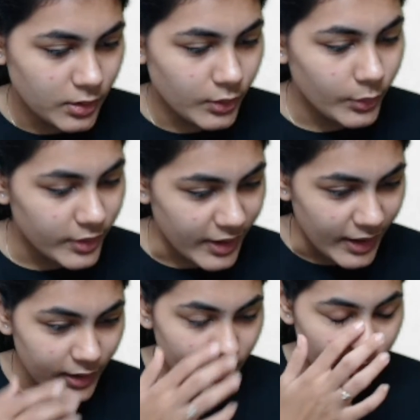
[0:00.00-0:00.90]

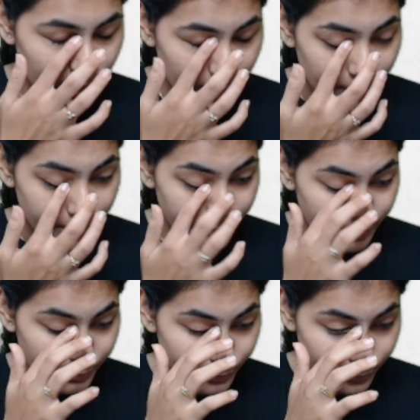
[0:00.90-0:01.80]
Okay,
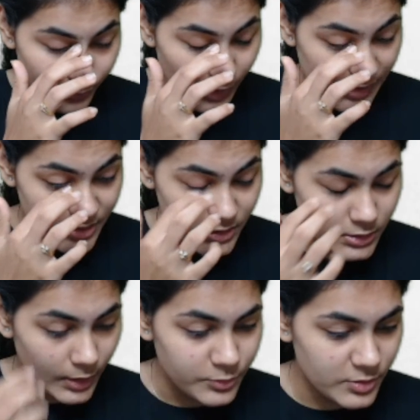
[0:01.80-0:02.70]

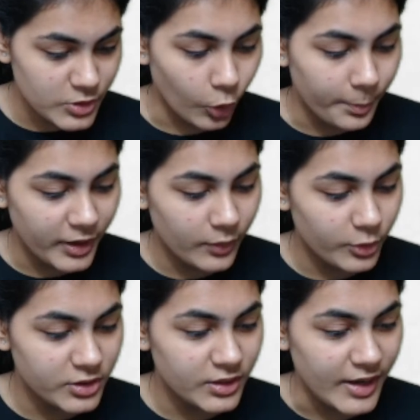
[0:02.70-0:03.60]
I'm just hoping
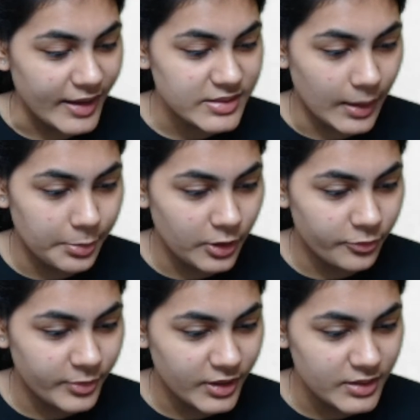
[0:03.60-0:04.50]
within the next couple
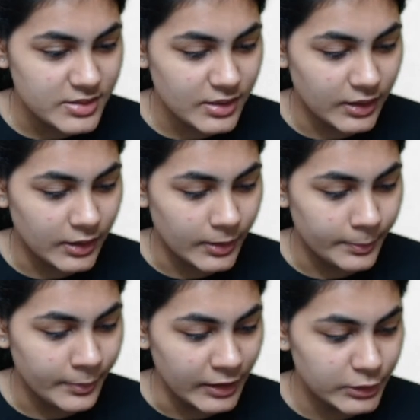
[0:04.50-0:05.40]
of minutes
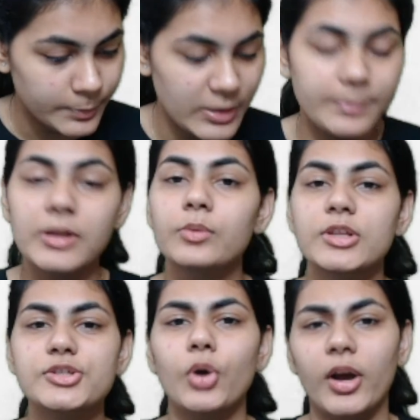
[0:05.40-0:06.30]
other people
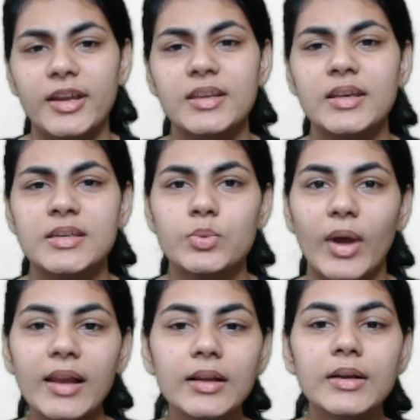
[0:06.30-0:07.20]
will join as
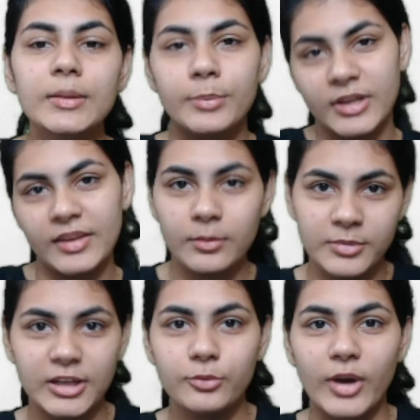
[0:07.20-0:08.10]
well. But in the
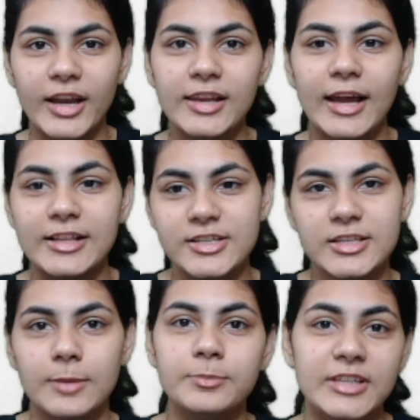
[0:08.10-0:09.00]
meanwhile, I'll
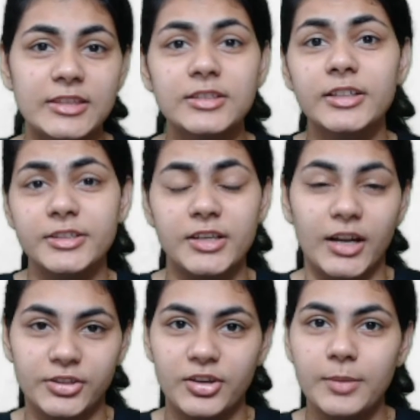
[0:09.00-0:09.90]
just complete the
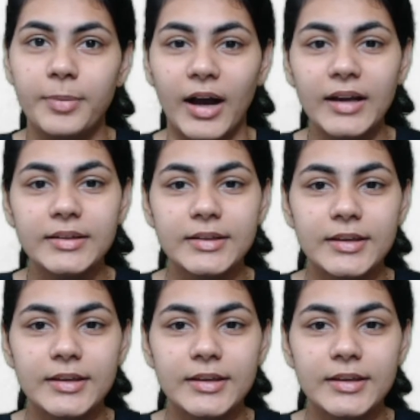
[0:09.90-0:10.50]
introductory part.